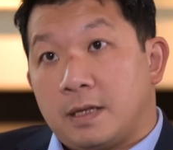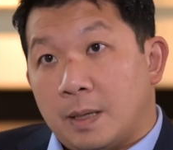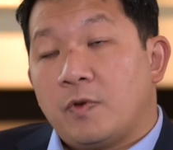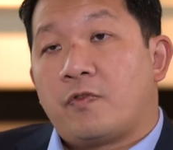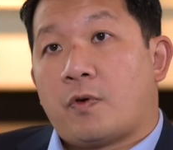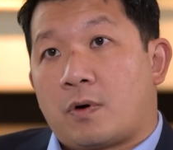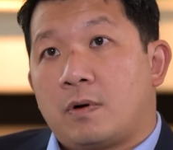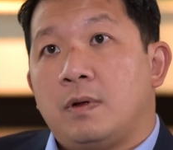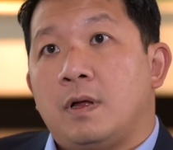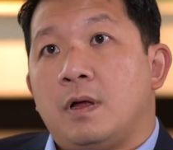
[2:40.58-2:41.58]
Number
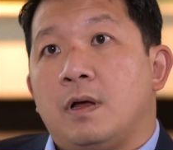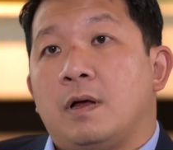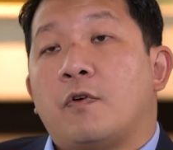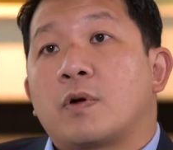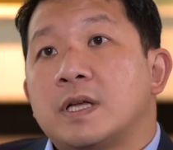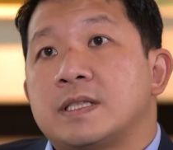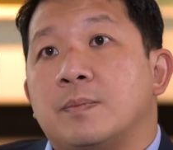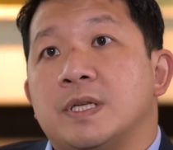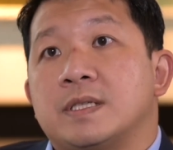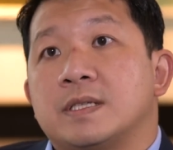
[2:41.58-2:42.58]
4, focus
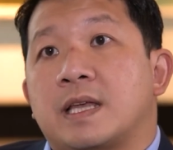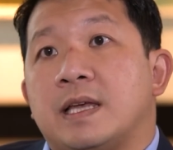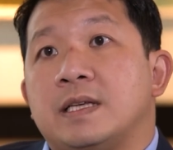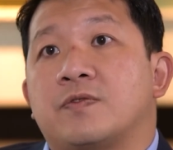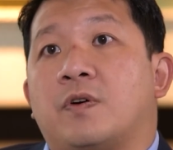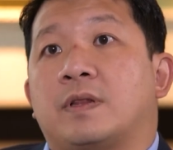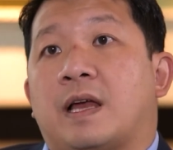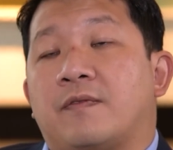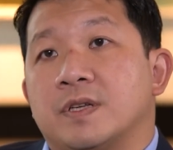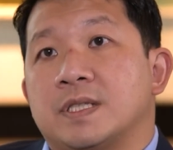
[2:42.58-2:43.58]
the business case for
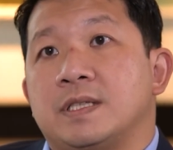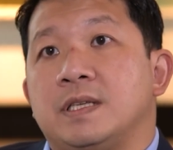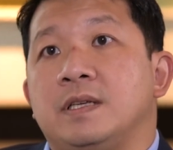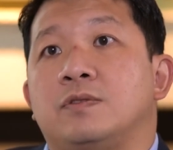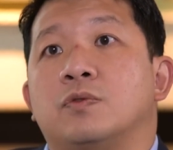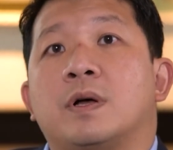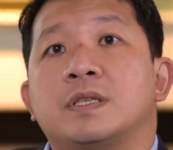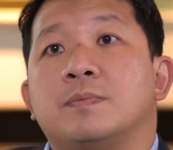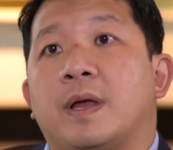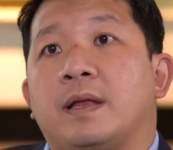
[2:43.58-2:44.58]
diversity
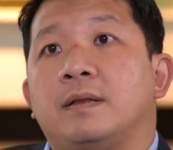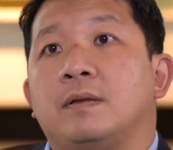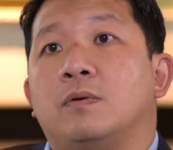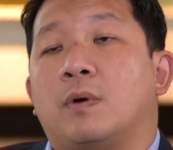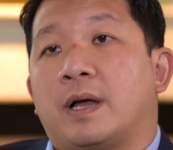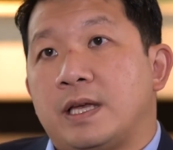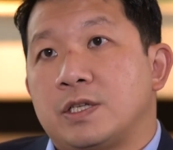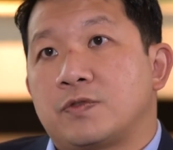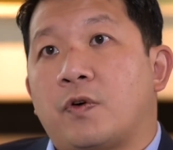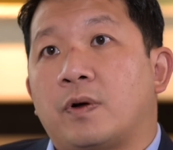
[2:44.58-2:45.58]
towards men who are
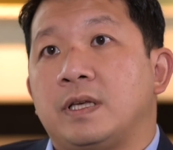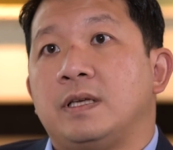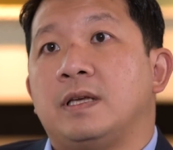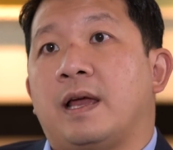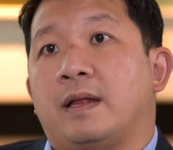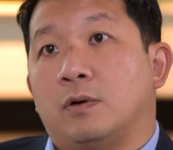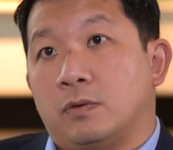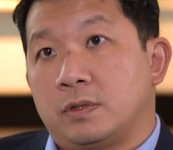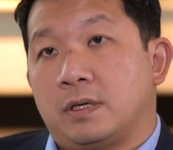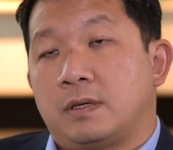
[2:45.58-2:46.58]
age 40 and
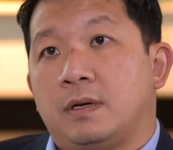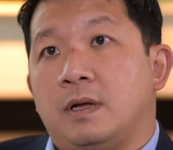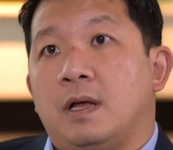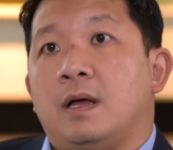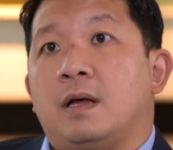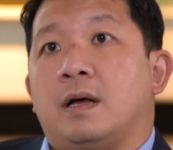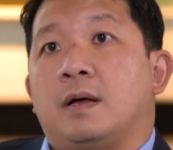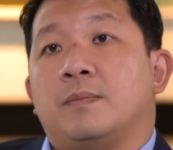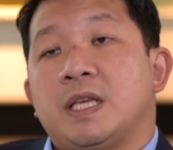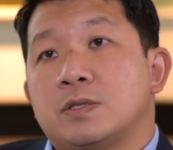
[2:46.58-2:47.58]
older.
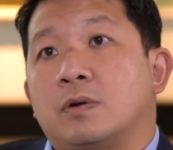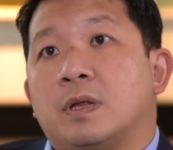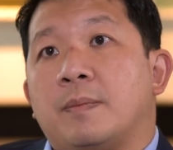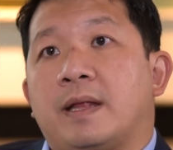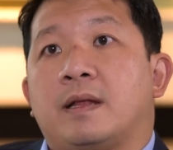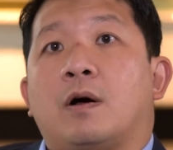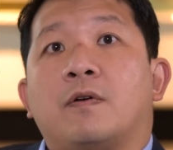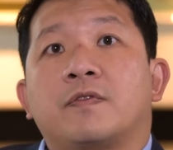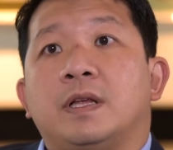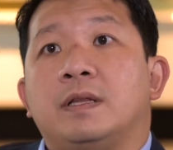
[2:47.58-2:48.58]
These older men are
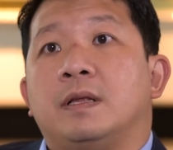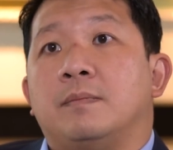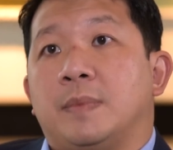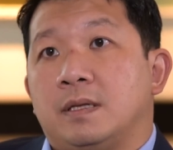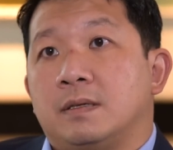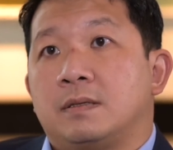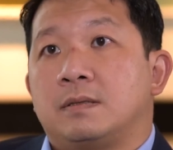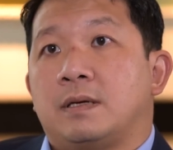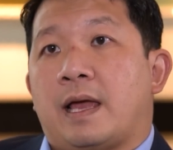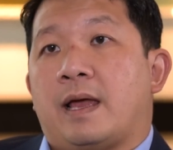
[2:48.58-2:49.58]
often the
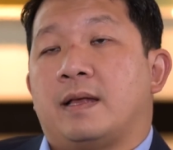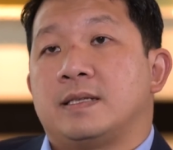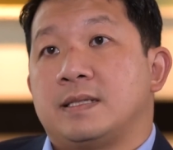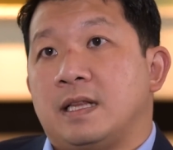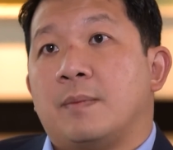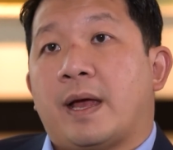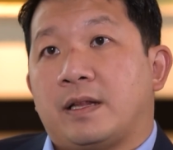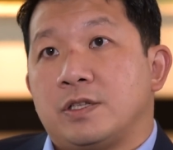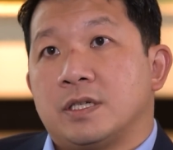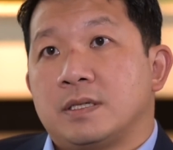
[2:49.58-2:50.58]
middle and senior
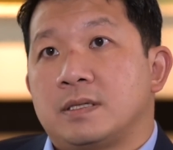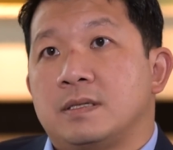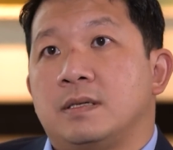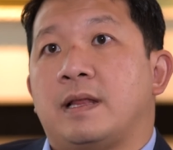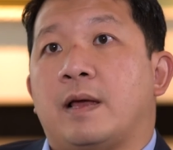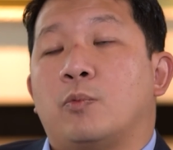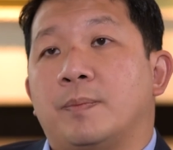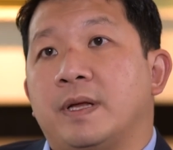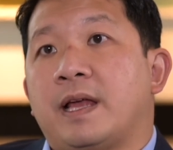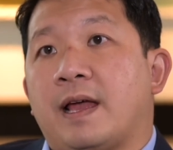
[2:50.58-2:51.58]
managers that
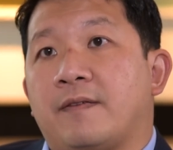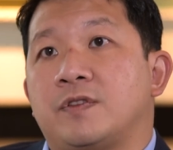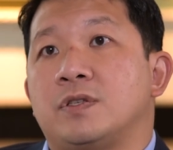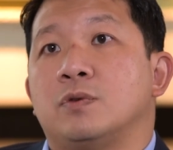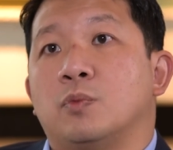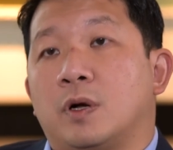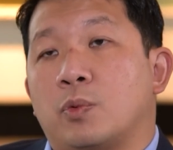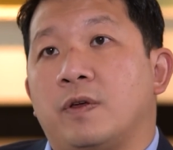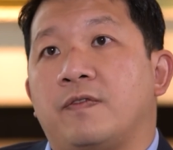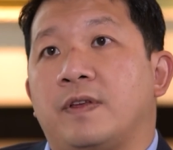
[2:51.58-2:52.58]
women have to
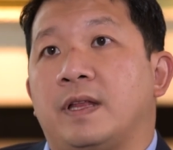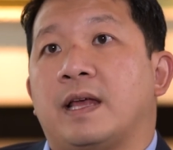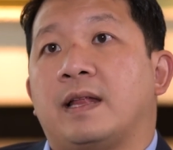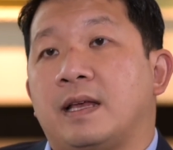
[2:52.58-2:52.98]
work with in their